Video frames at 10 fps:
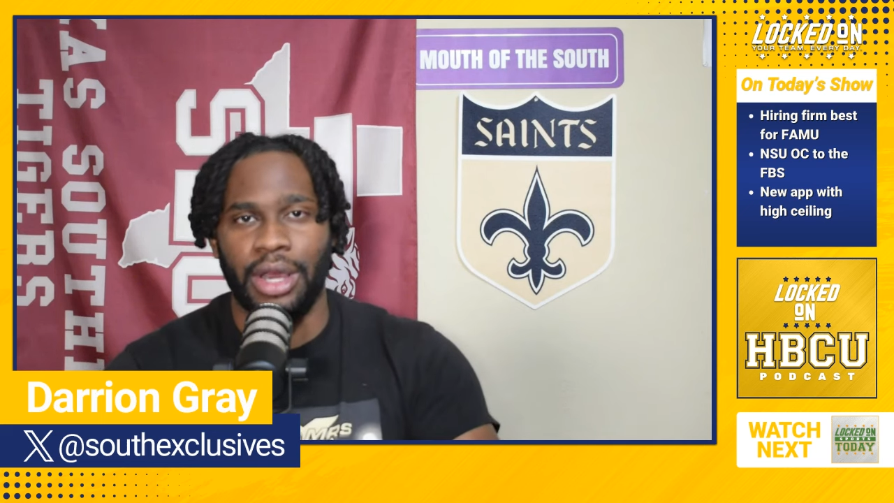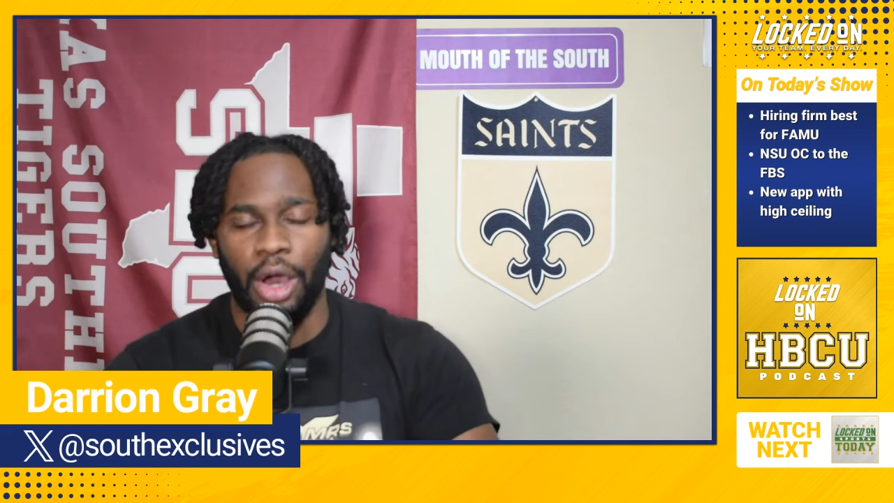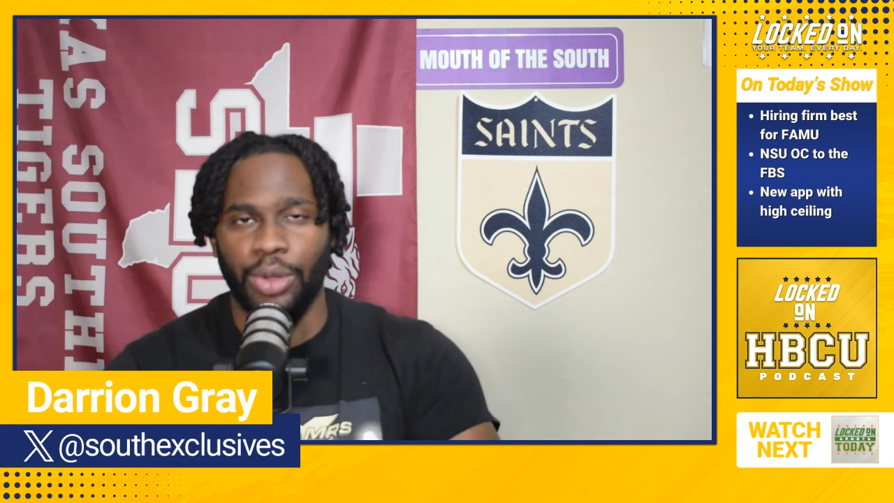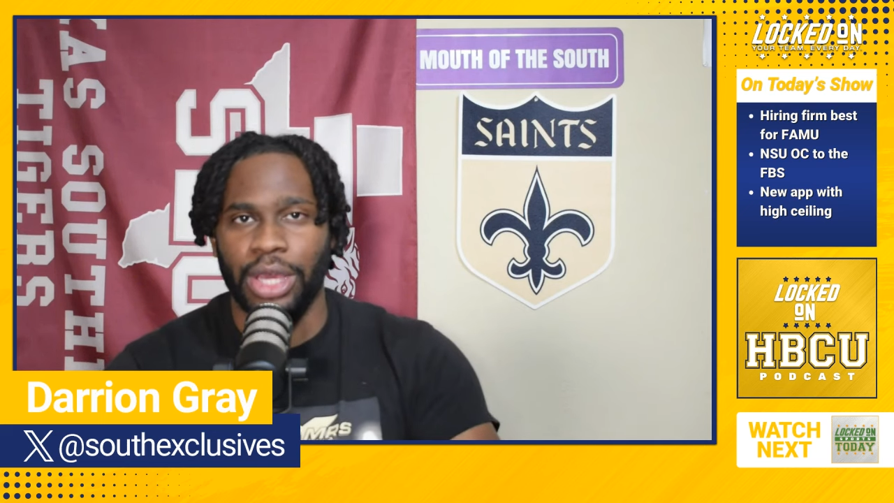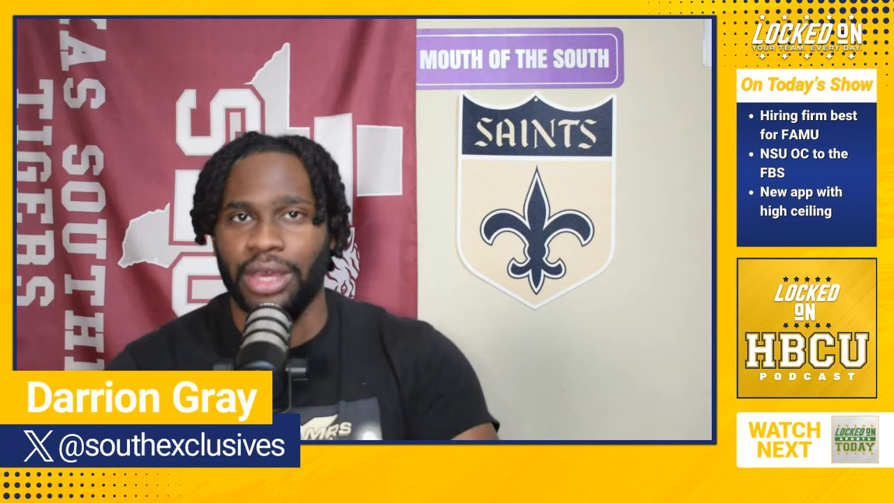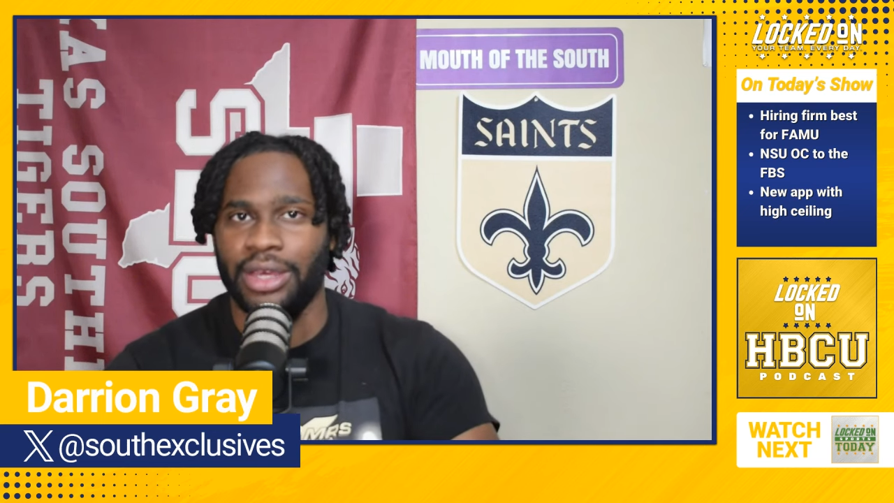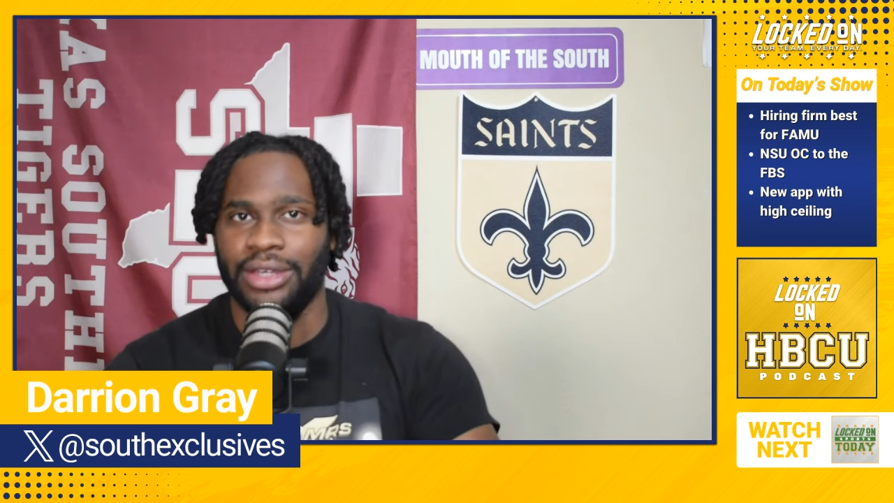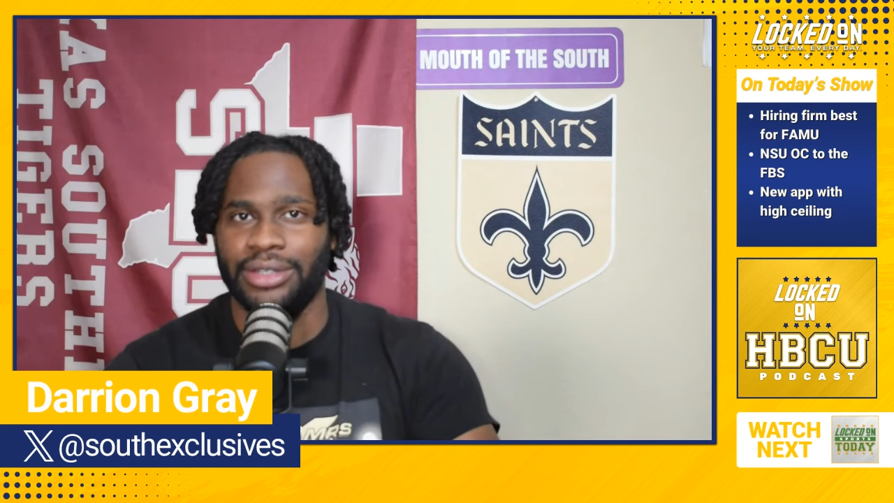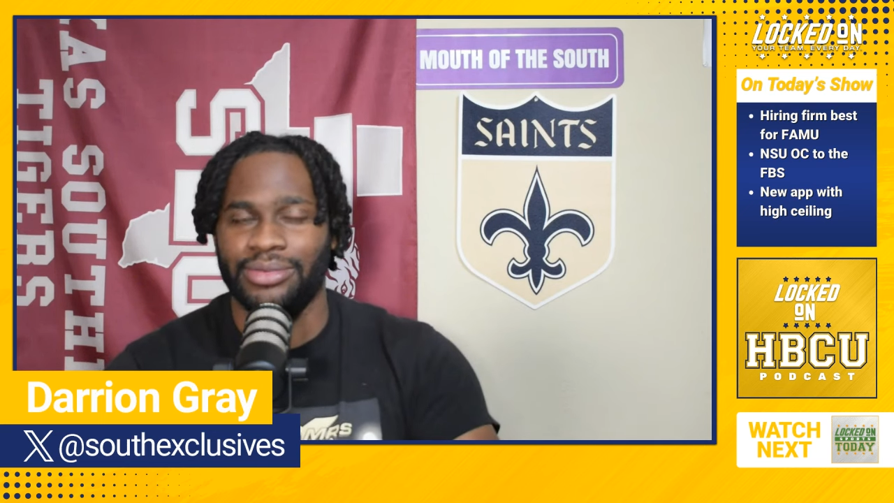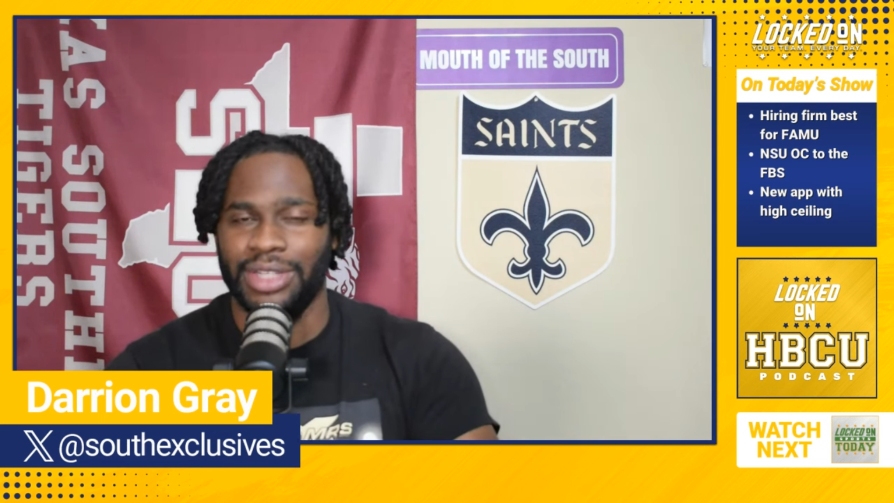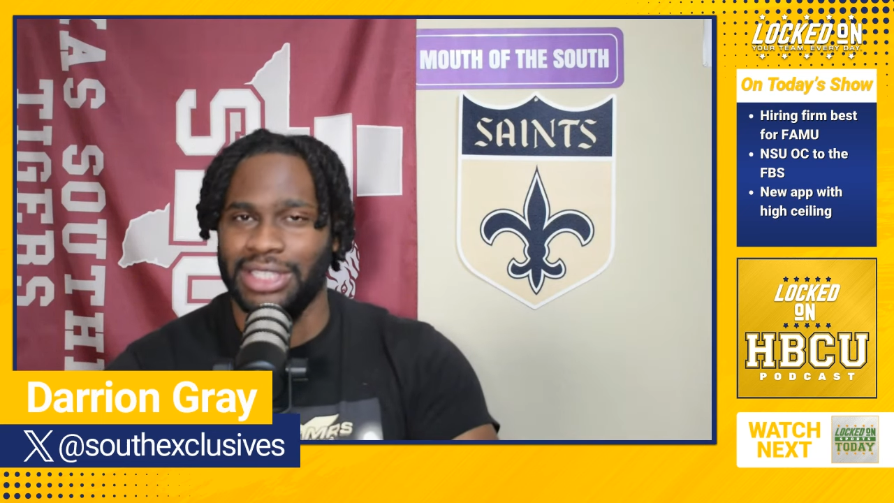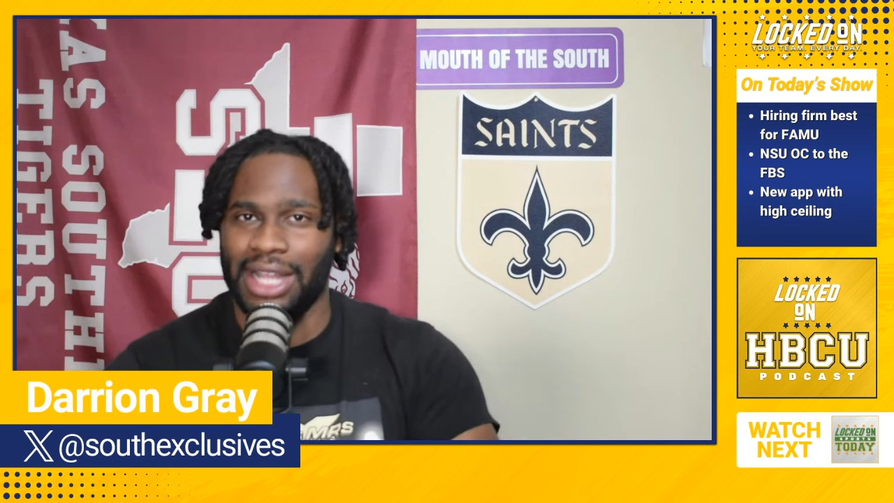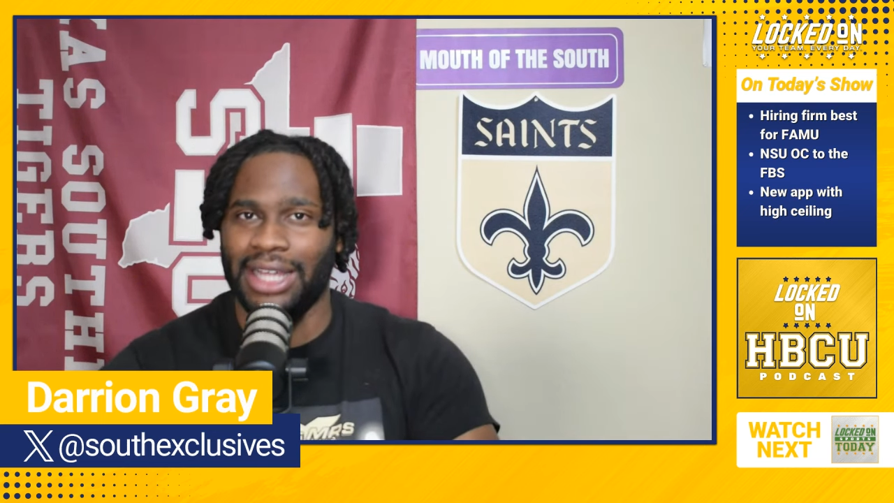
Oh, yeah, it's